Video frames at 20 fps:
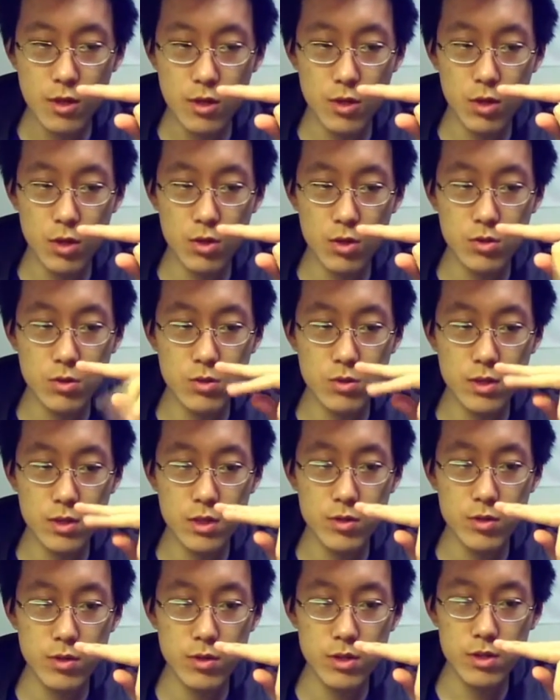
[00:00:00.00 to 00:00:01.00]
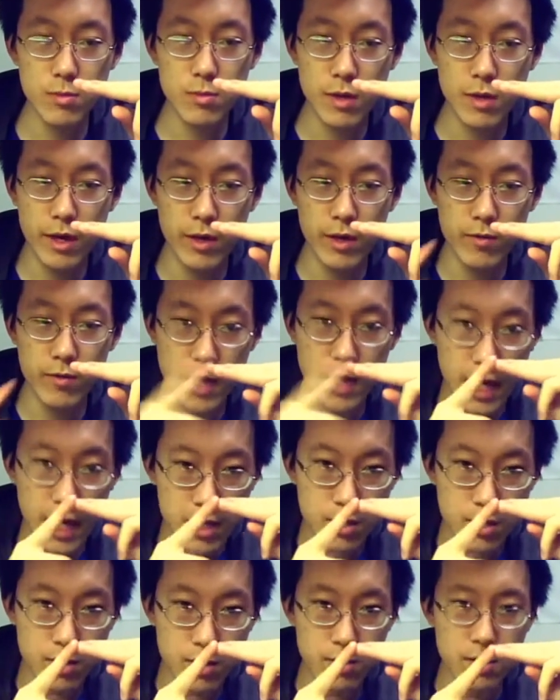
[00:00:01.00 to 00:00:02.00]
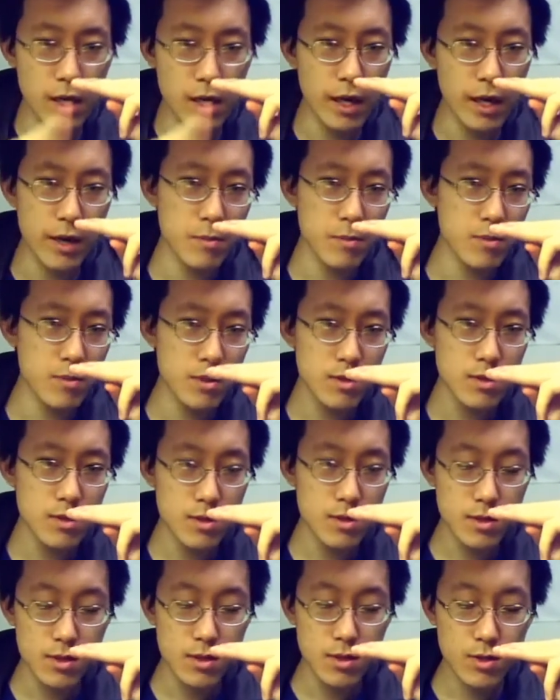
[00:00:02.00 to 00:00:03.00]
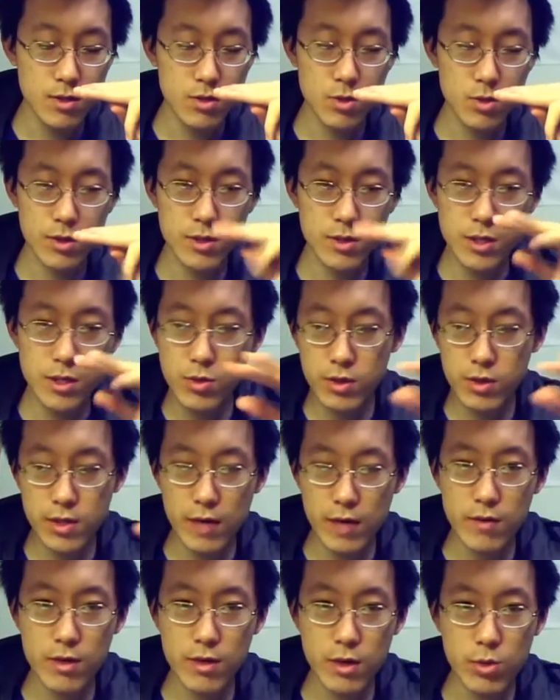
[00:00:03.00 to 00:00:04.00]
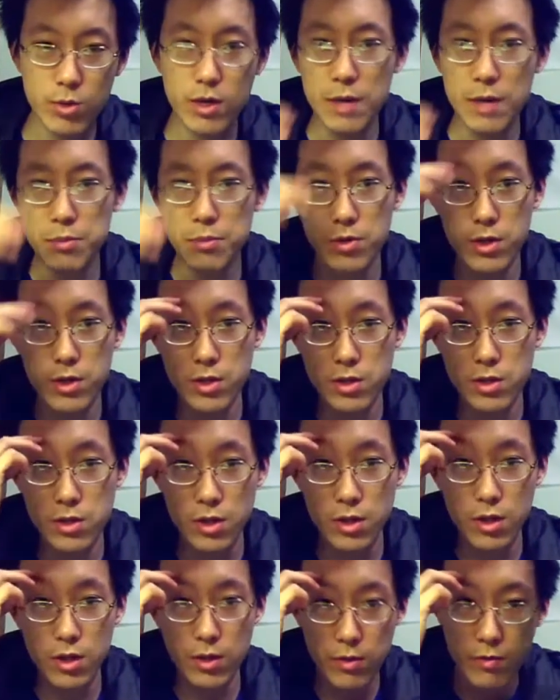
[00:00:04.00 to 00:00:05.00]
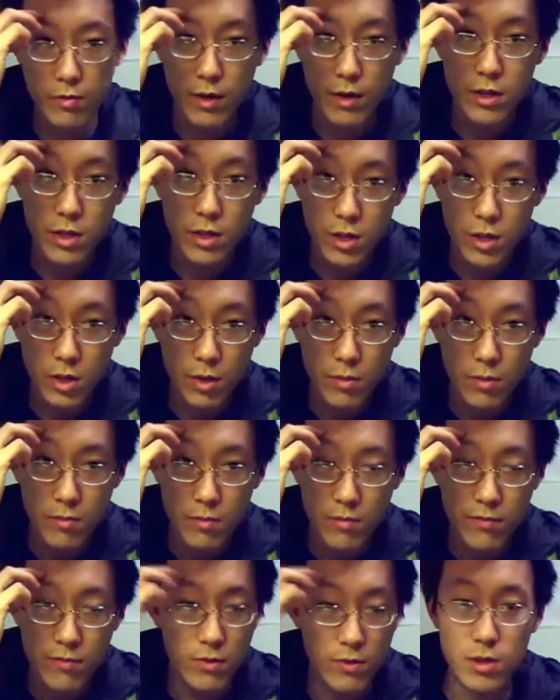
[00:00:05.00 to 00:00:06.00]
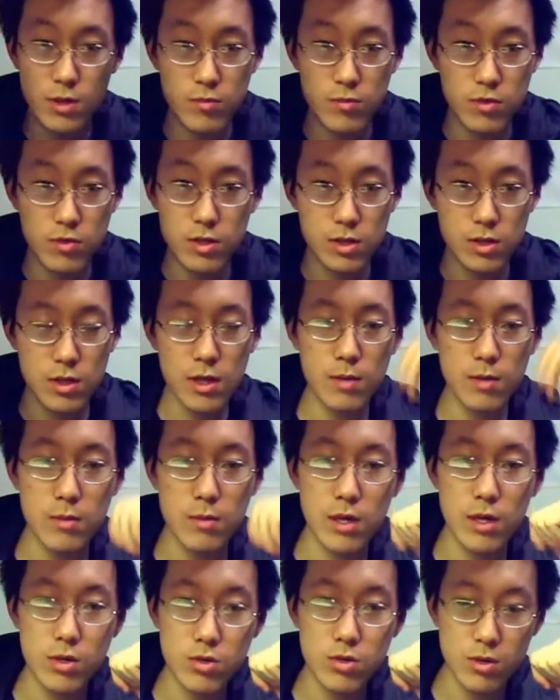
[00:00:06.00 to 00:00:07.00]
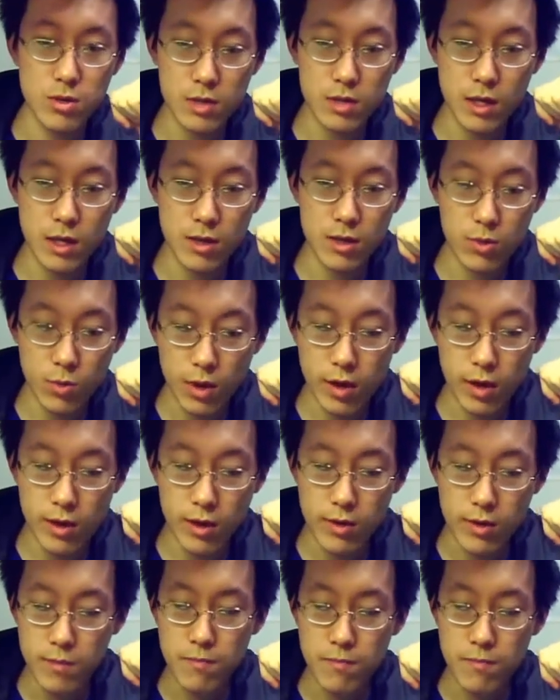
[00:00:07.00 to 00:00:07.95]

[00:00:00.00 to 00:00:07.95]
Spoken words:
It also decreased my reaction time. So it decreased everything when I put it right here for some reason. I'm not sure exactly why.